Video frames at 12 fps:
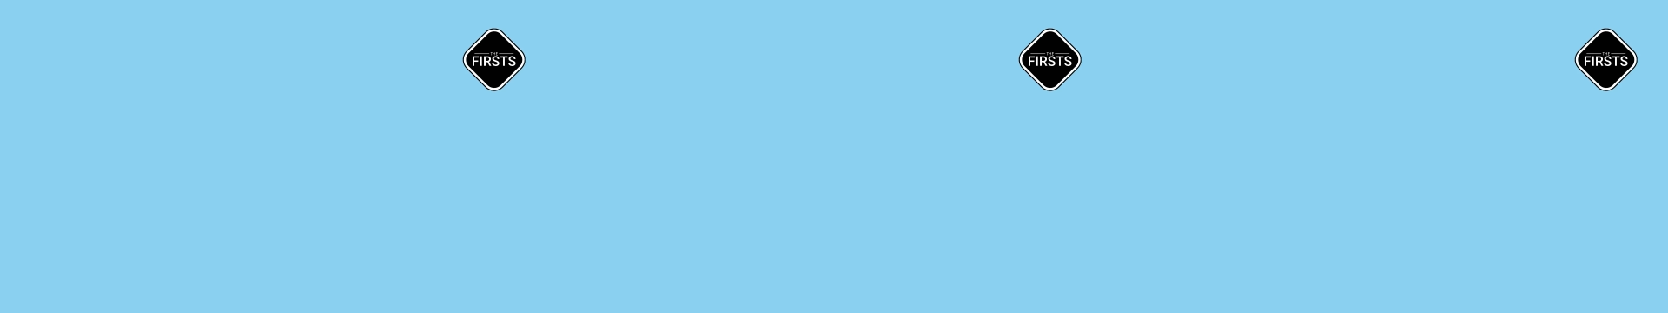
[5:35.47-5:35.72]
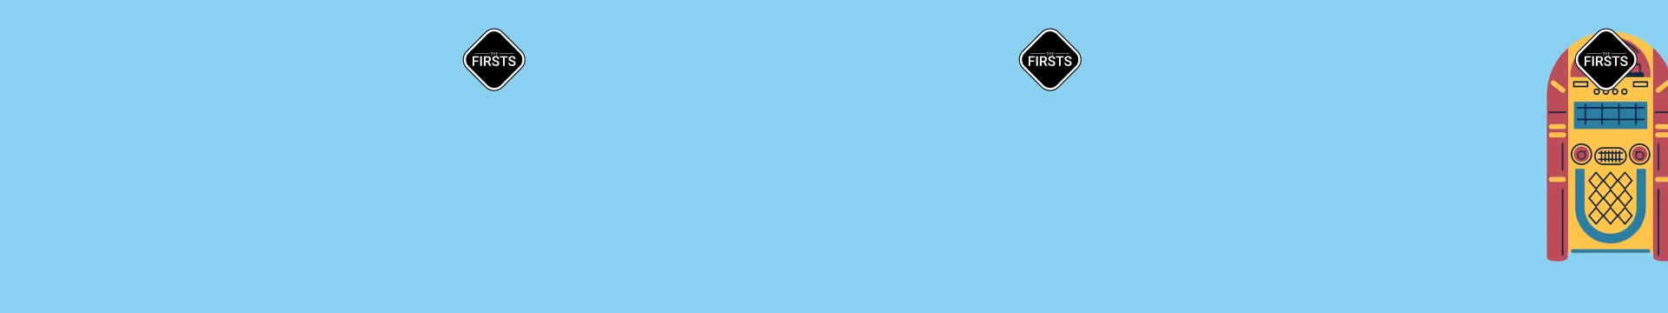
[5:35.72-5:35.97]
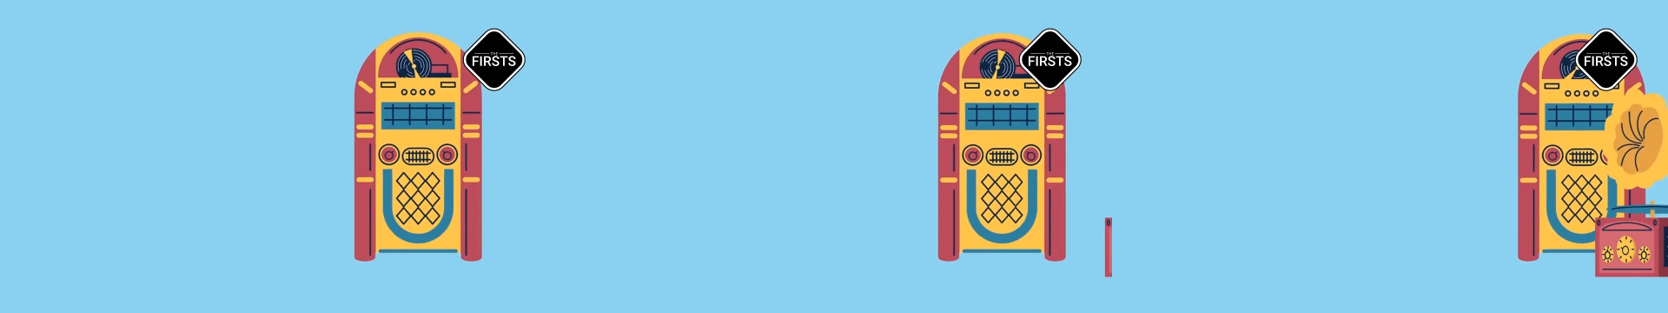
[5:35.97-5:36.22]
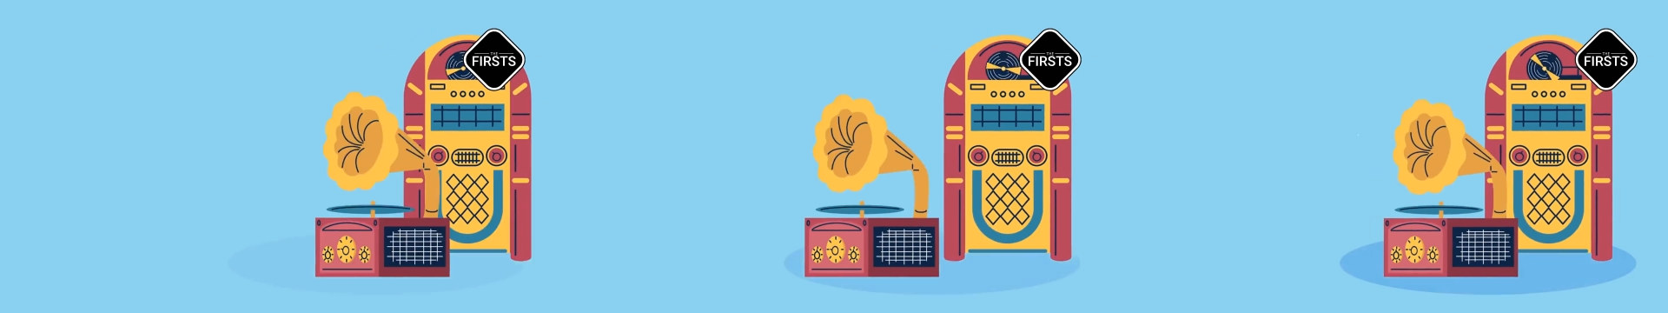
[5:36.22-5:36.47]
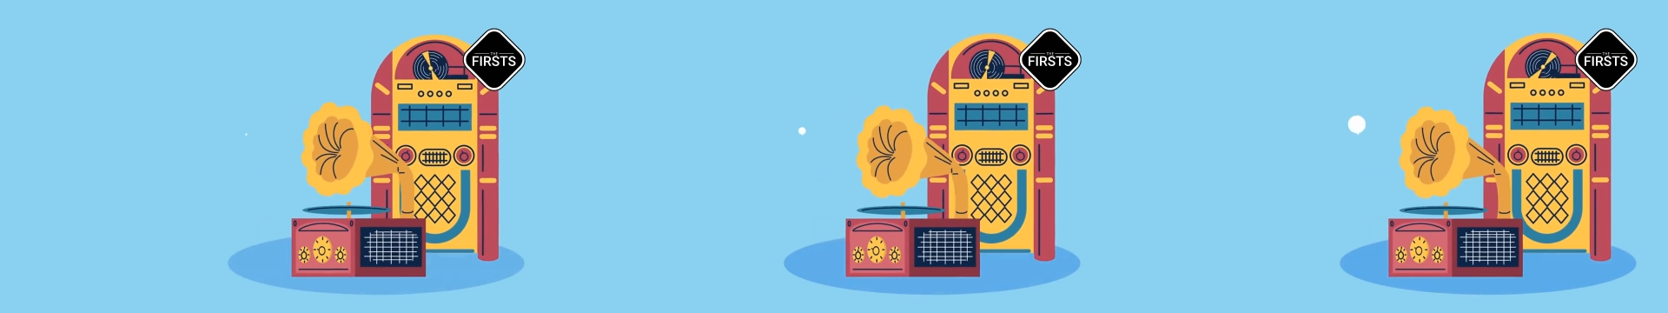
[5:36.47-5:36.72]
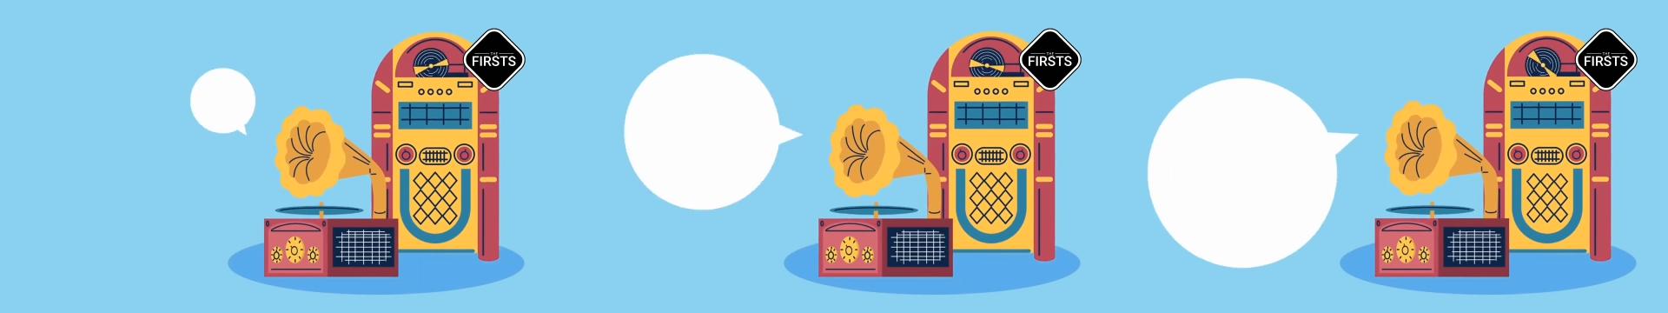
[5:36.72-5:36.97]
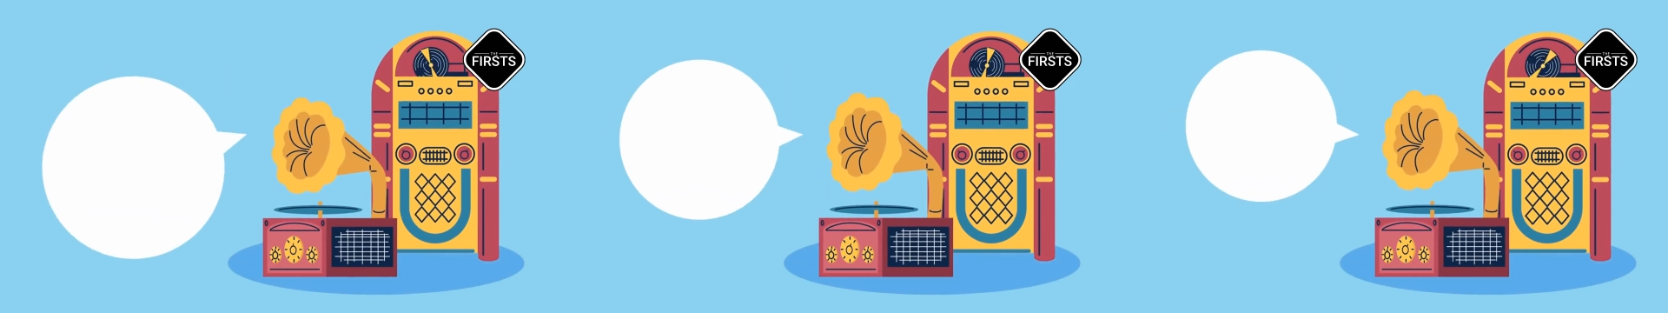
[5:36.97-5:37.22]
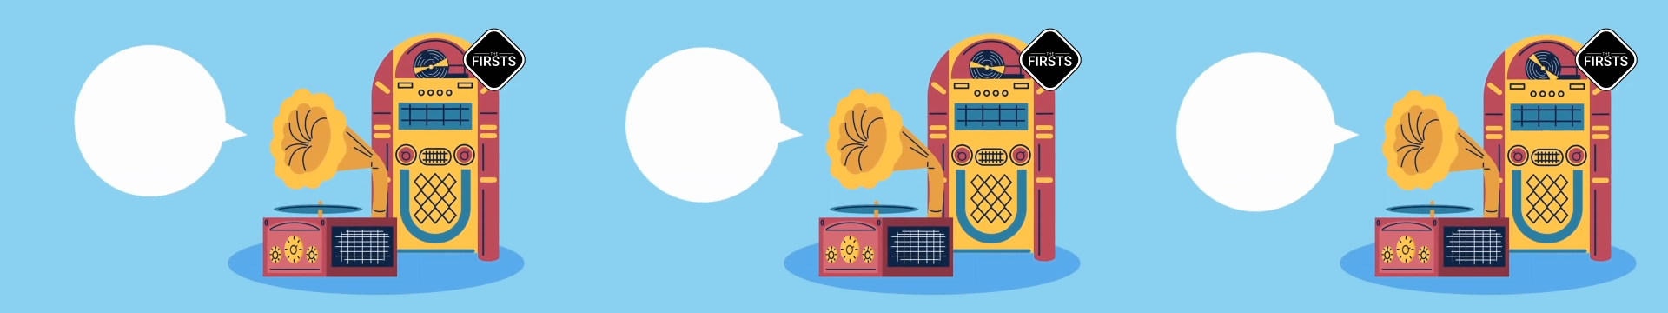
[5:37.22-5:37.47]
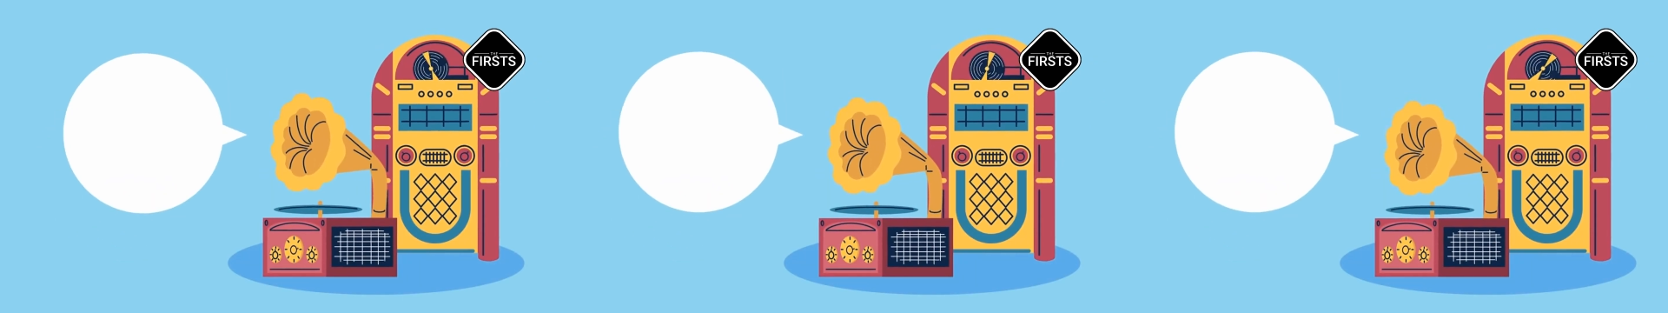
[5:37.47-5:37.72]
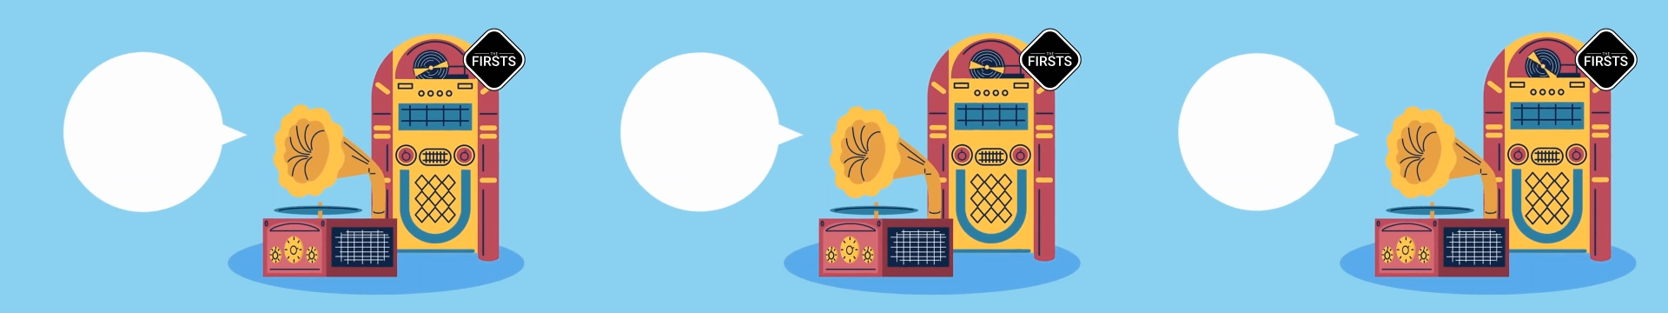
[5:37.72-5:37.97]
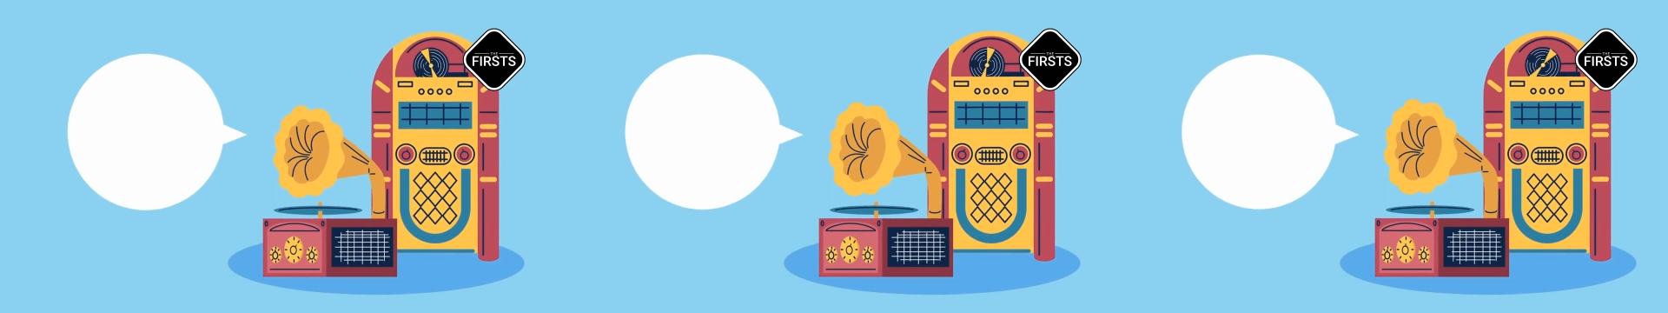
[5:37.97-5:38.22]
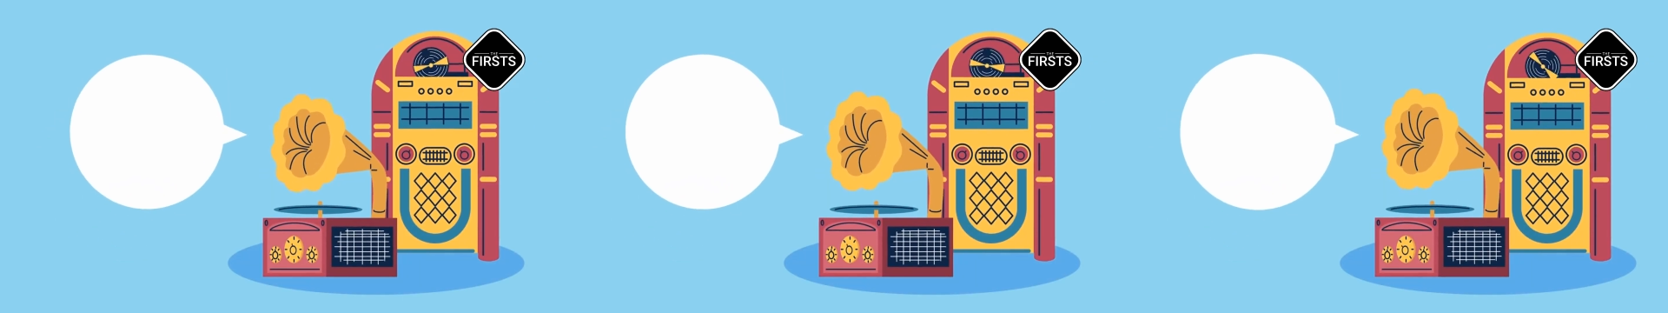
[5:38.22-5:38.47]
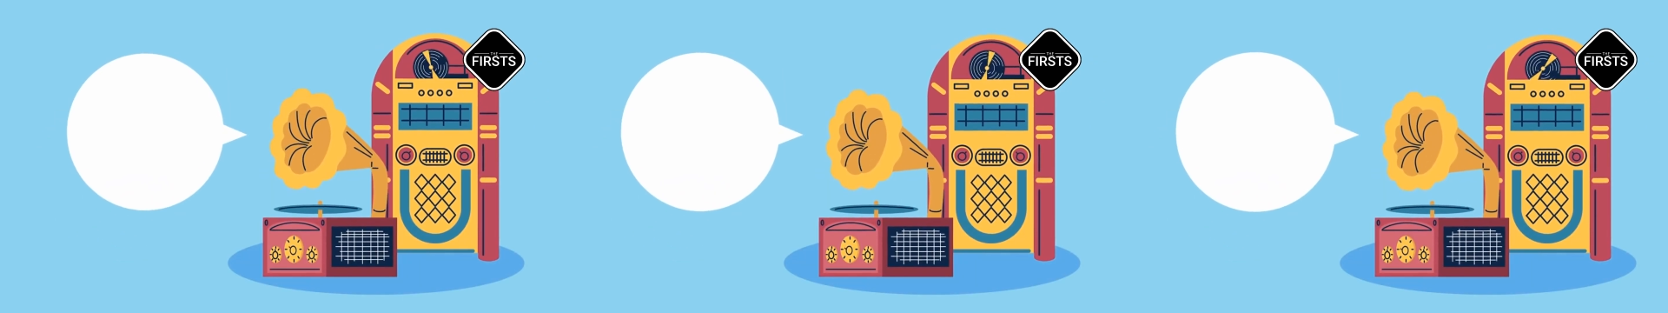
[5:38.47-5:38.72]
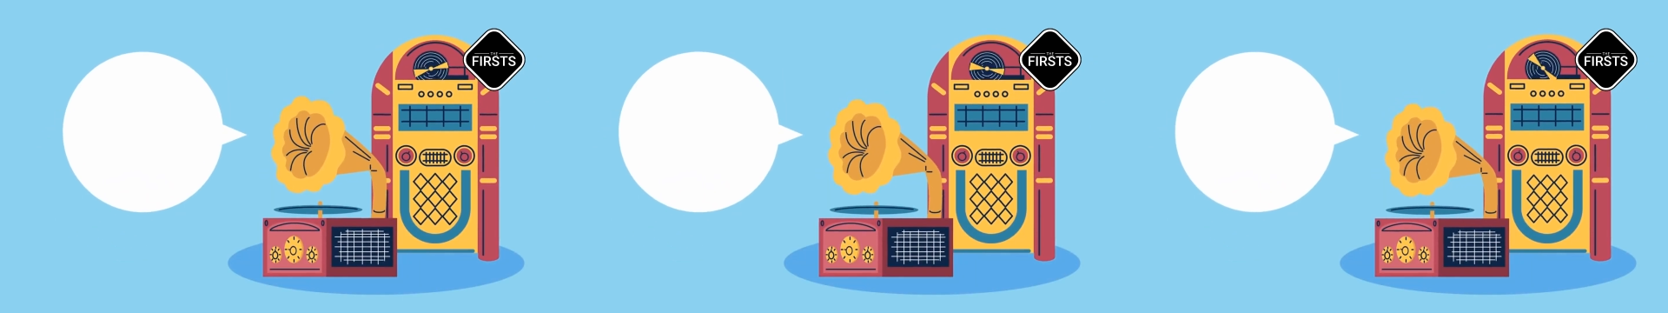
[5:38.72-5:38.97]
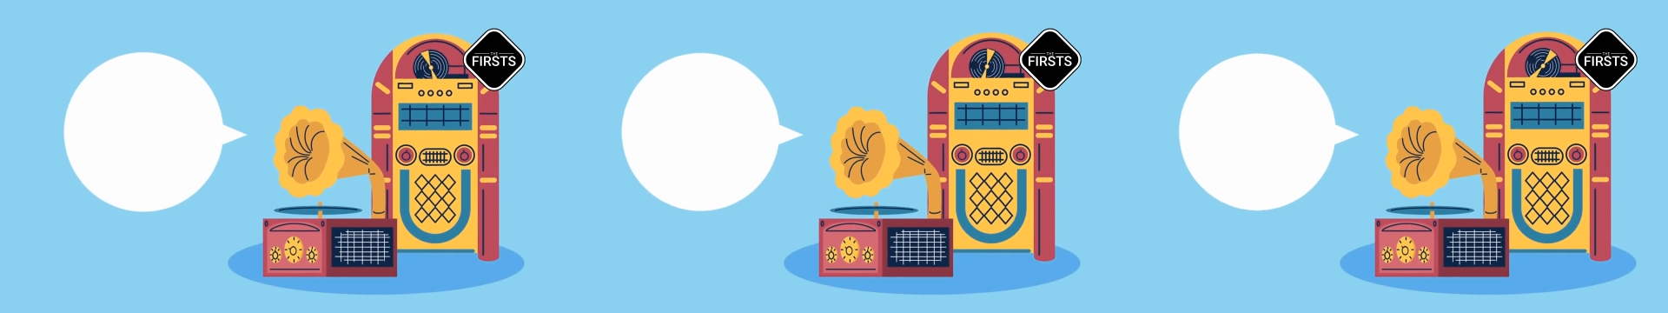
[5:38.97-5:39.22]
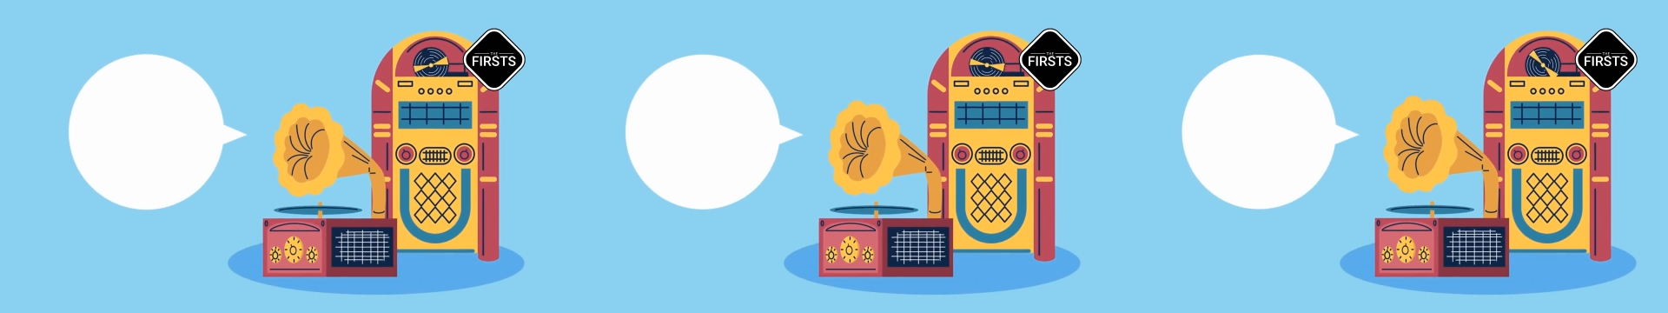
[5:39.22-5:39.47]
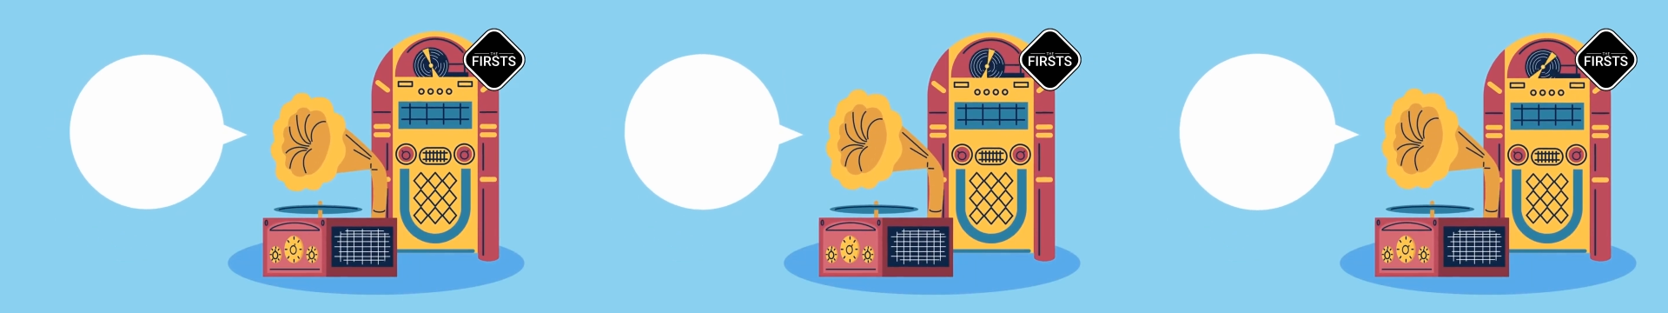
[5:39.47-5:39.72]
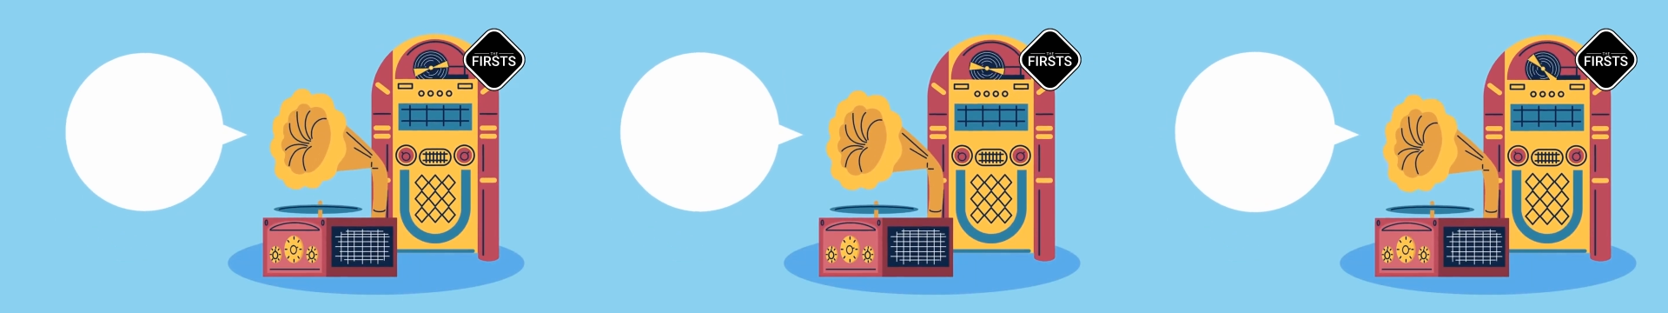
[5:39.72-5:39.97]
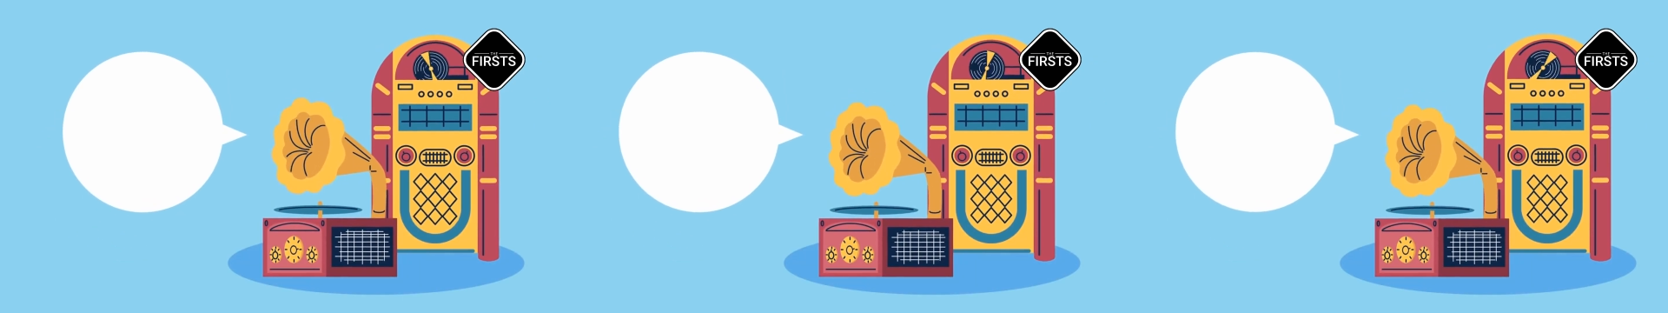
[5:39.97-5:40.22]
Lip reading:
Nobody's mouth can be seen.